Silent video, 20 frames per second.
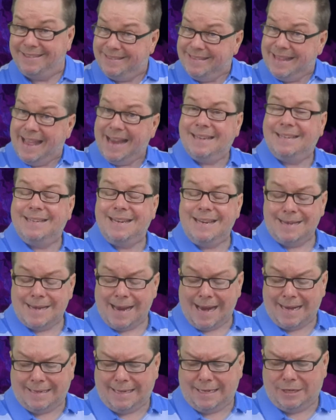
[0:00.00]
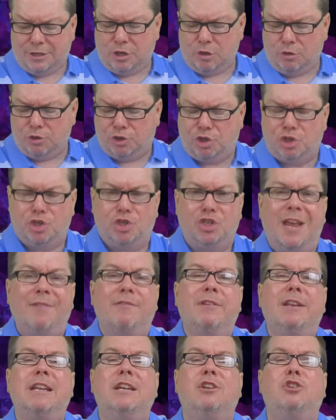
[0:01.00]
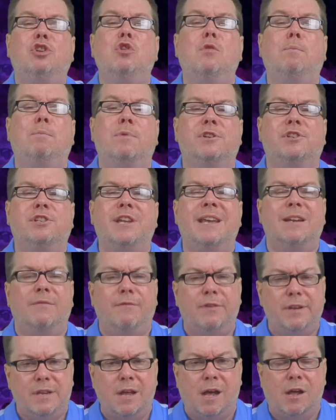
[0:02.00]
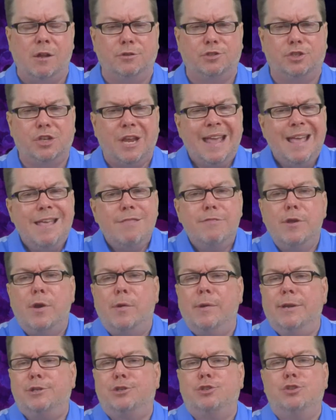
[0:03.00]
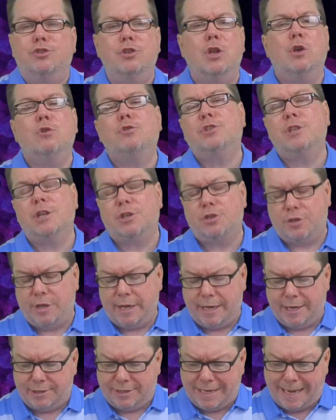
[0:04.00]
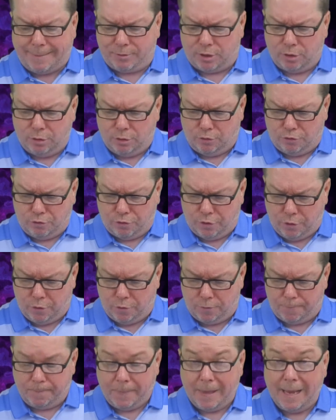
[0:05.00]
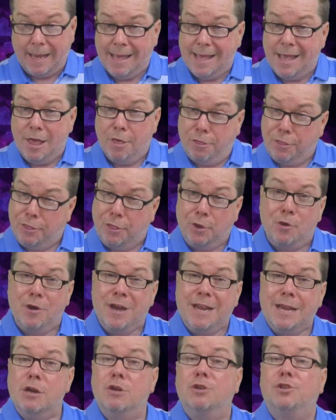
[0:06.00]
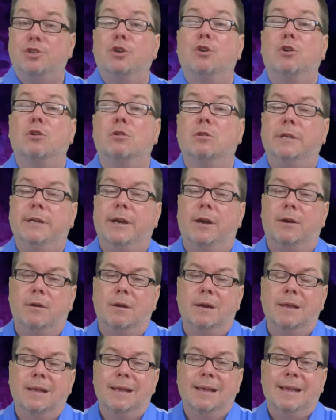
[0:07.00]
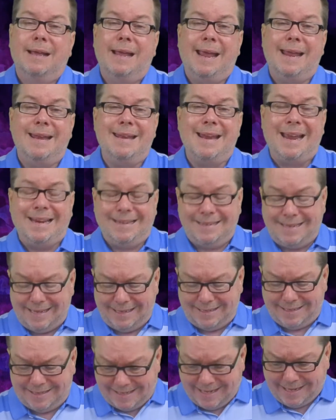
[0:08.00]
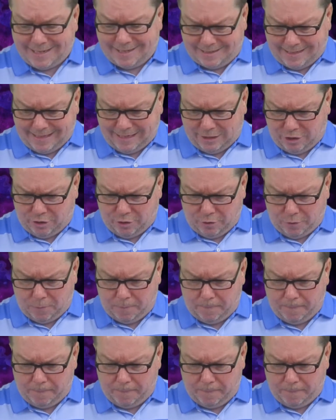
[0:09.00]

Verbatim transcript: 1992, 72% of adults, there is no such thing as absolute truth. 30 years earlier, in 1962,